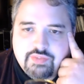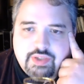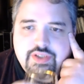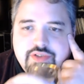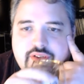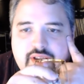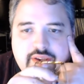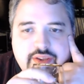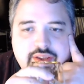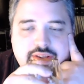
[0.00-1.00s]
and a very
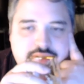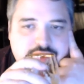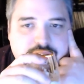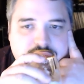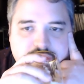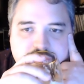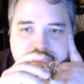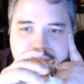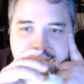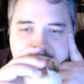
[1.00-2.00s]
dry, lingering
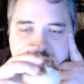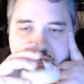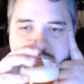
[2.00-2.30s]
finish.